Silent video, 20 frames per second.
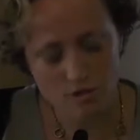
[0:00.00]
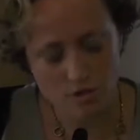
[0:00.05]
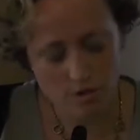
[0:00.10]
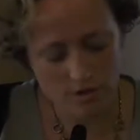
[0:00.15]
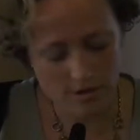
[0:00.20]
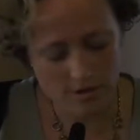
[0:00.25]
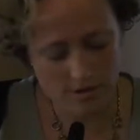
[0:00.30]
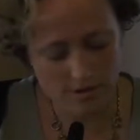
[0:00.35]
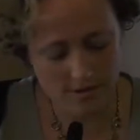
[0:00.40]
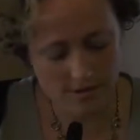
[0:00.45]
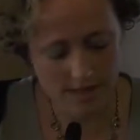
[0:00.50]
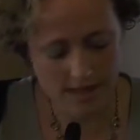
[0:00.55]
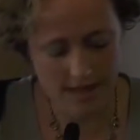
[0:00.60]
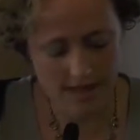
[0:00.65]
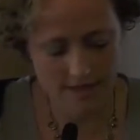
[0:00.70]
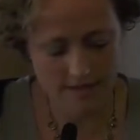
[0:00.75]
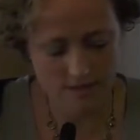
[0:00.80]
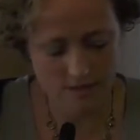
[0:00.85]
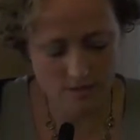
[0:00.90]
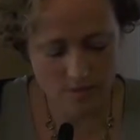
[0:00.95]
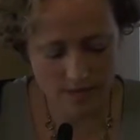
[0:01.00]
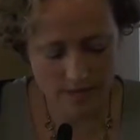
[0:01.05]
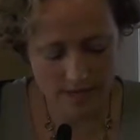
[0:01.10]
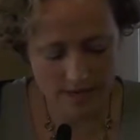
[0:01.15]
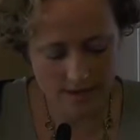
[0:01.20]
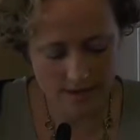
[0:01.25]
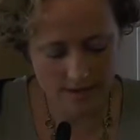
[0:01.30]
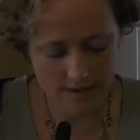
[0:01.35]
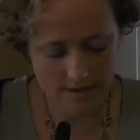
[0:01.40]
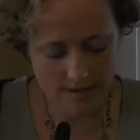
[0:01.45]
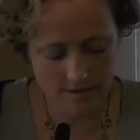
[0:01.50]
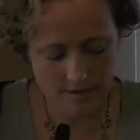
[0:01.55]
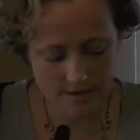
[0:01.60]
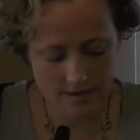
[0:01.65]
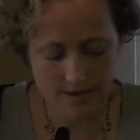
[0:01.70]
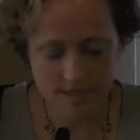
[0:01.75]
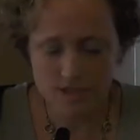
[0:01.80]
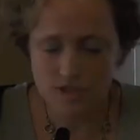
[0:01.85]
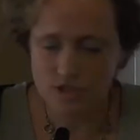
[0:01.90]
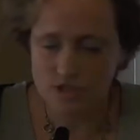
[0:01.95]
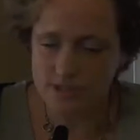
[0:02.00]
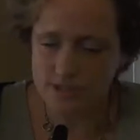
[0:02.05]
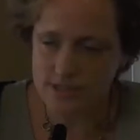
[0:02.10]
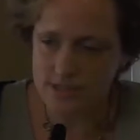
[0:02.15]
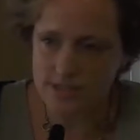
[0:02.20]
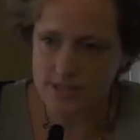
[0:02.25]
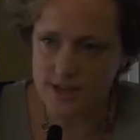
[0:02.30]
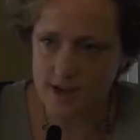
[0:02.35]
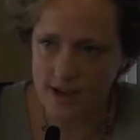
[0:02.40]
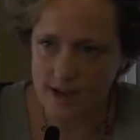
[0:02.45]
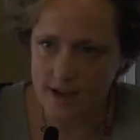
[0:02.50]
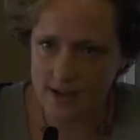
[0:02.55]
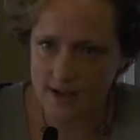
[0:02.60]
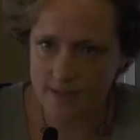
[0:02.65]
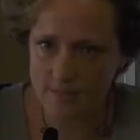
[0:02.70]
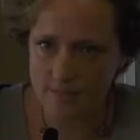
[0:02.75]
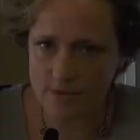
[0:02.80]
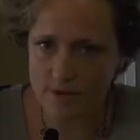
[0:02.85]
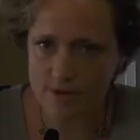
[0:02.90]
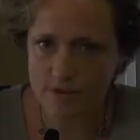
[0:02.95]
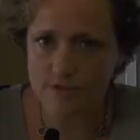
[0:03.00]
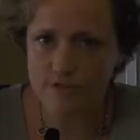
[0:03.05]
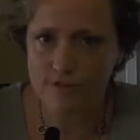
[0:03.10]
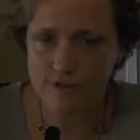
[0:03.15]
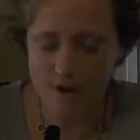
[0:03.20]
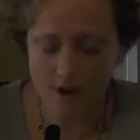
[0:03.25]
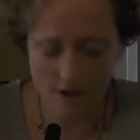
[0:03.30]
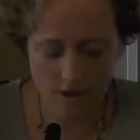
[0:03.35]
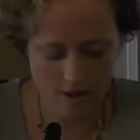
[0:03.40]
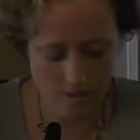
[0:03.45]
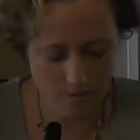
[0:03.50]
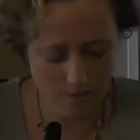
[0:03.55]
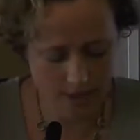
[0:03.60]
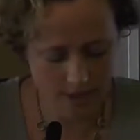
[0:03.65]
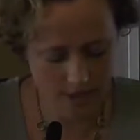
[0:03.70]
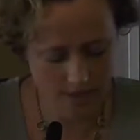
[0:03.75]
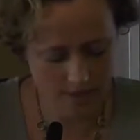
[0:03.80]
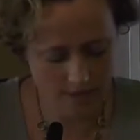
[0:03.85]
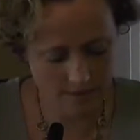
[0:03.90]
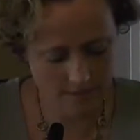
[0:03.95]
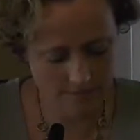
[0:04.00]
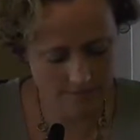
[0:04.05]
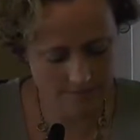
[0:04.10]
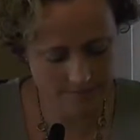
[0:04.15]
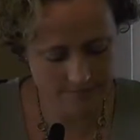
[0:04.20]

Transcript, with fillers: woods last week, just in time for Halloween,